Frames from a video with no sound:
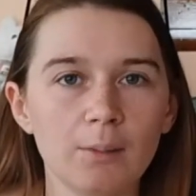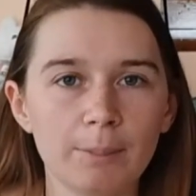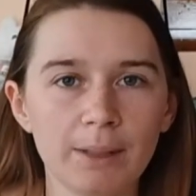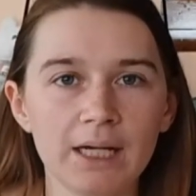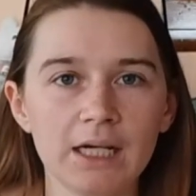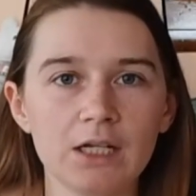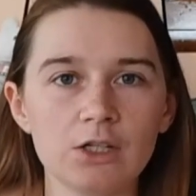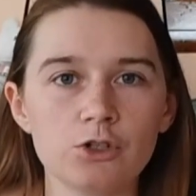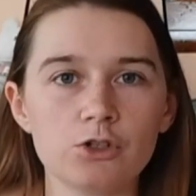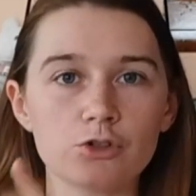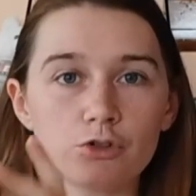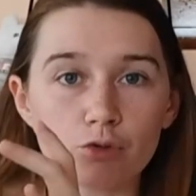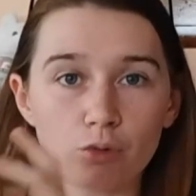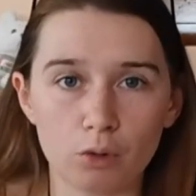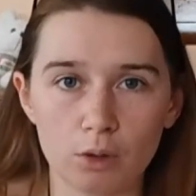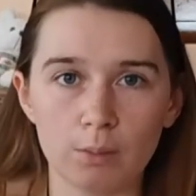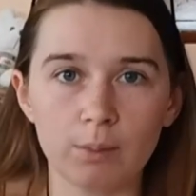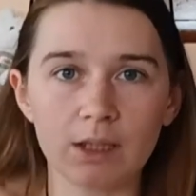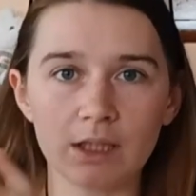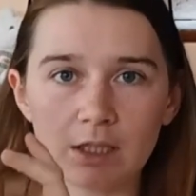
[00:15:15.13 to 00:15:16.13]
page is
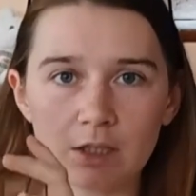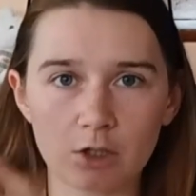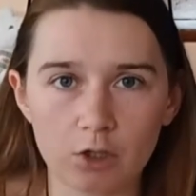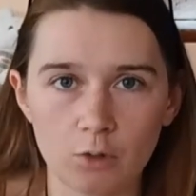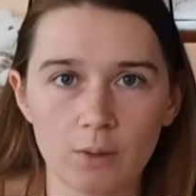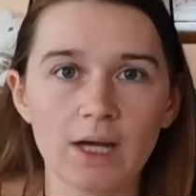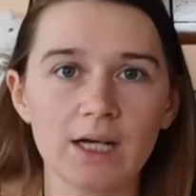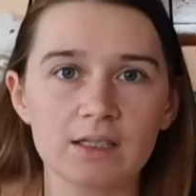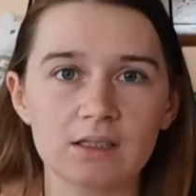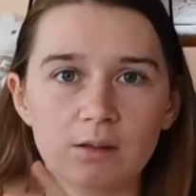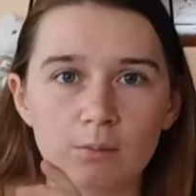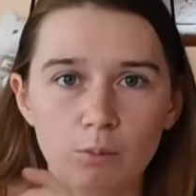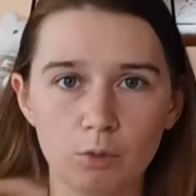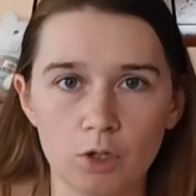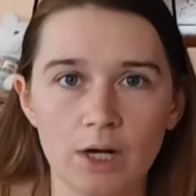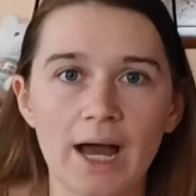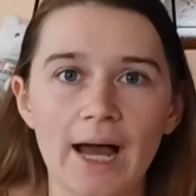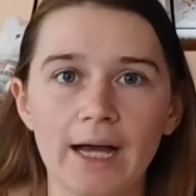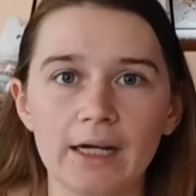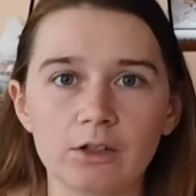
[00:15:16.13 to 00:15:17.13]
normally correct and
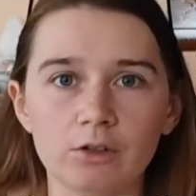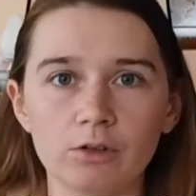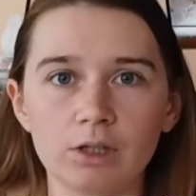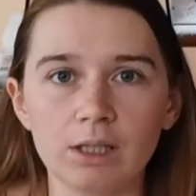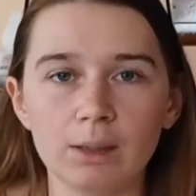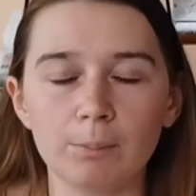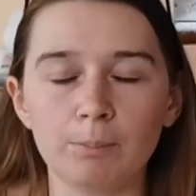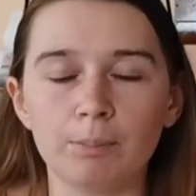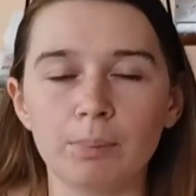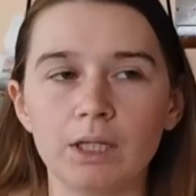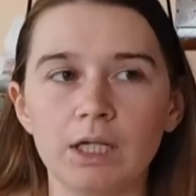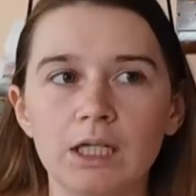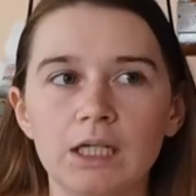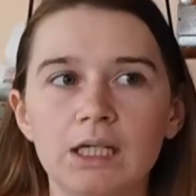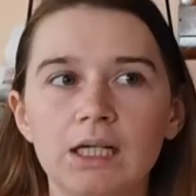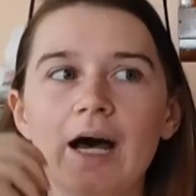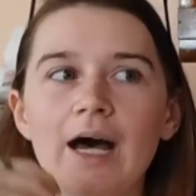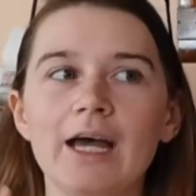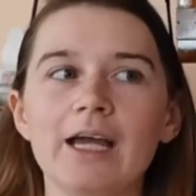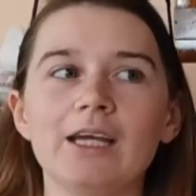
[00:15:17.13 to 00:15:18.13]
more accurate,
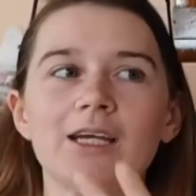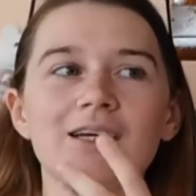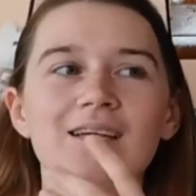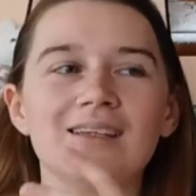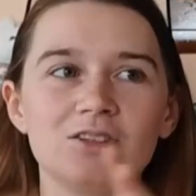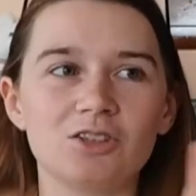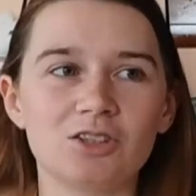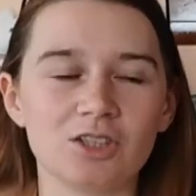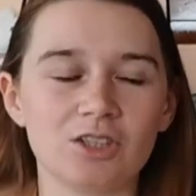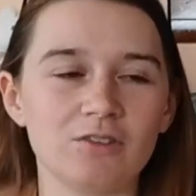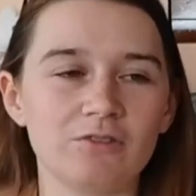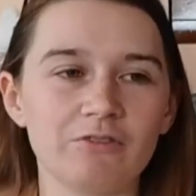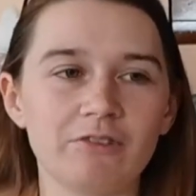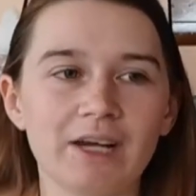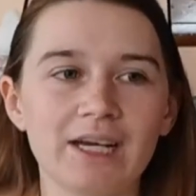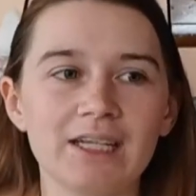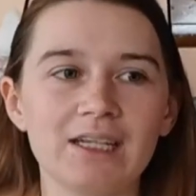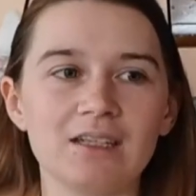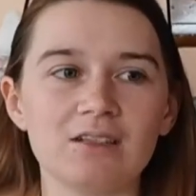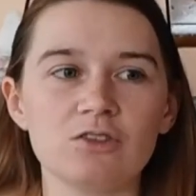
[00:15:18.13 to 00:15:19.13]
but I couldn't
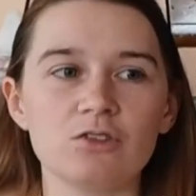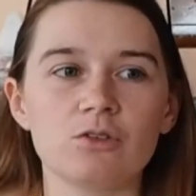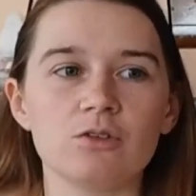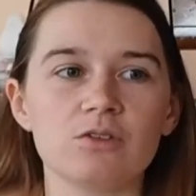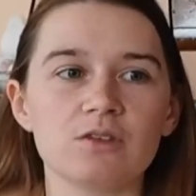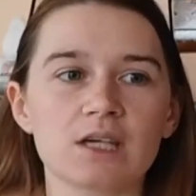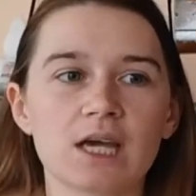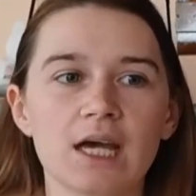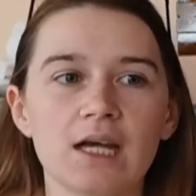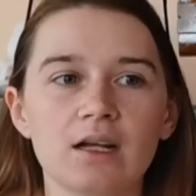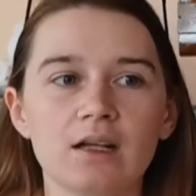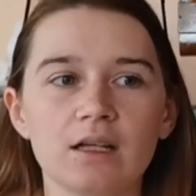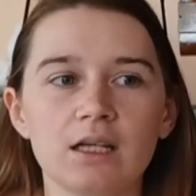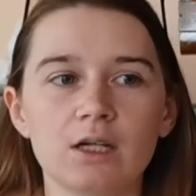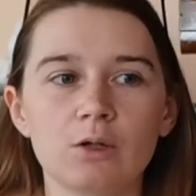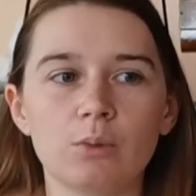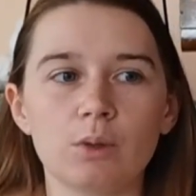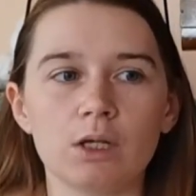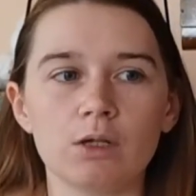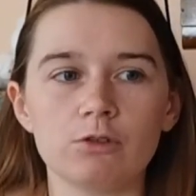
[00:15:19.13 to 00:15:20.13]
find it, so it was kind of
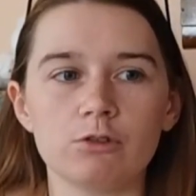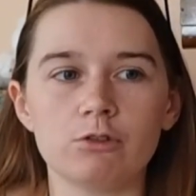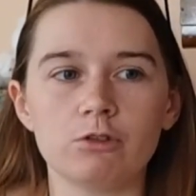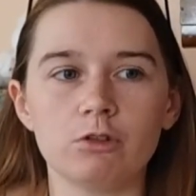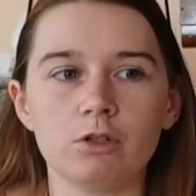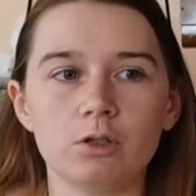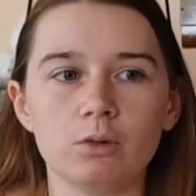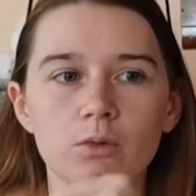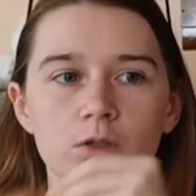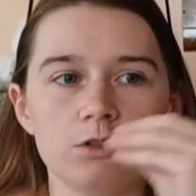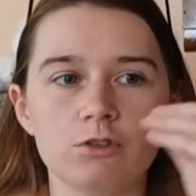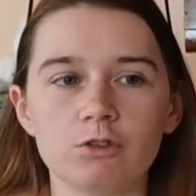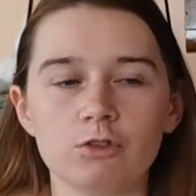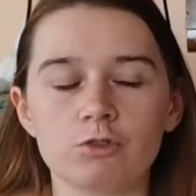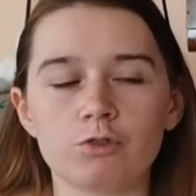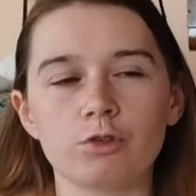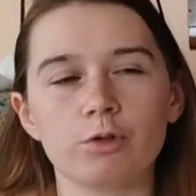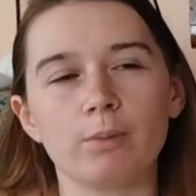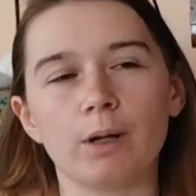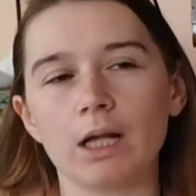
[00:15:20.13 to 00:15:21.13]
like when I was doing research
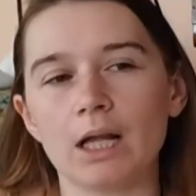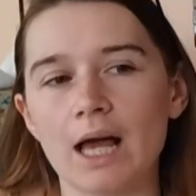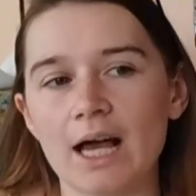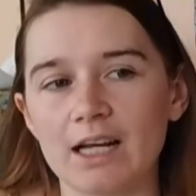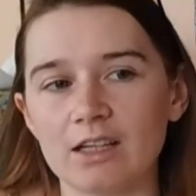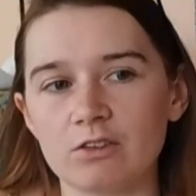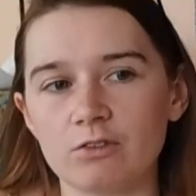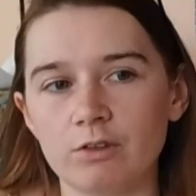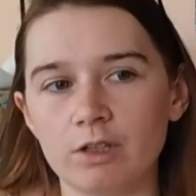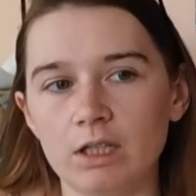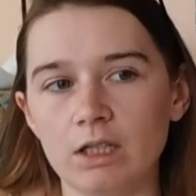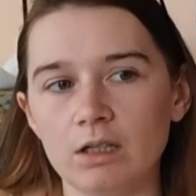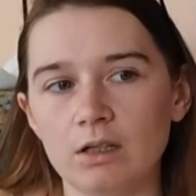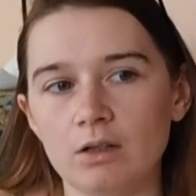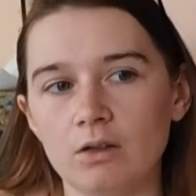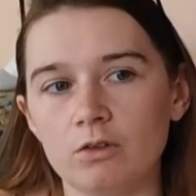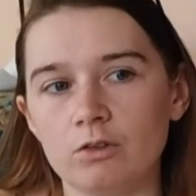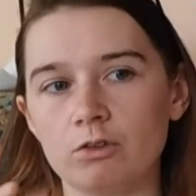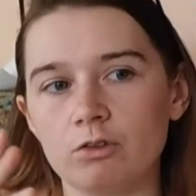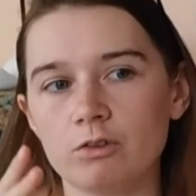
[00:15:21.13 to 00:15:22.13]
for my last
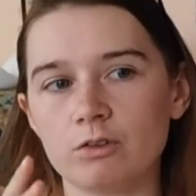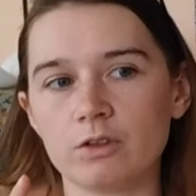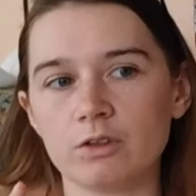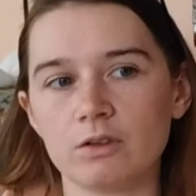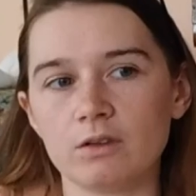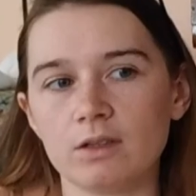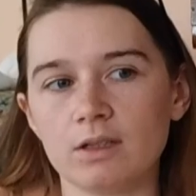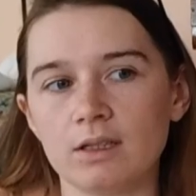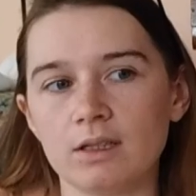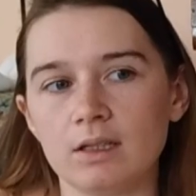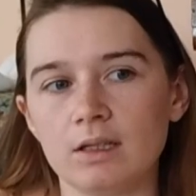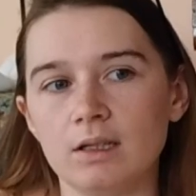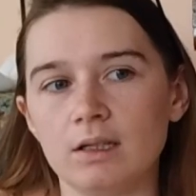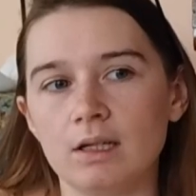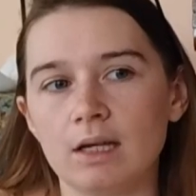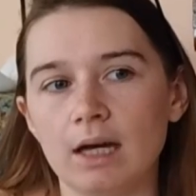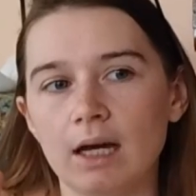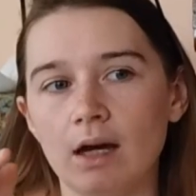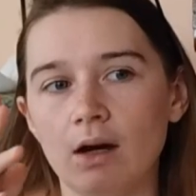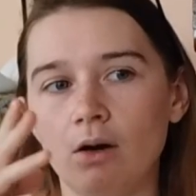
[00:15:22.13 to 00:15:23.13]
video, so it was literally
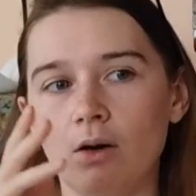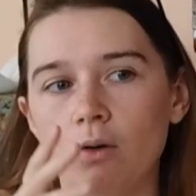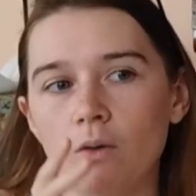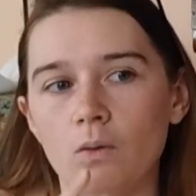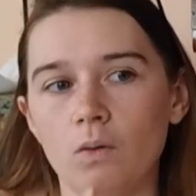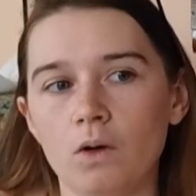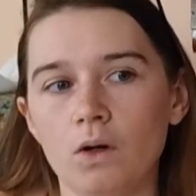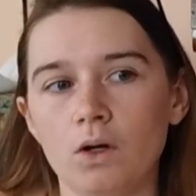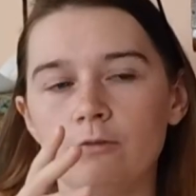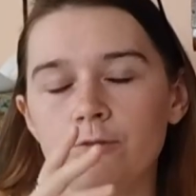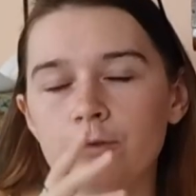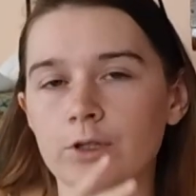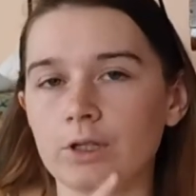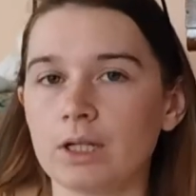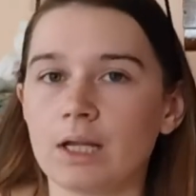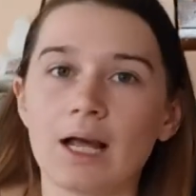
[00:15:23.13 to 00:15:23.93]
like how for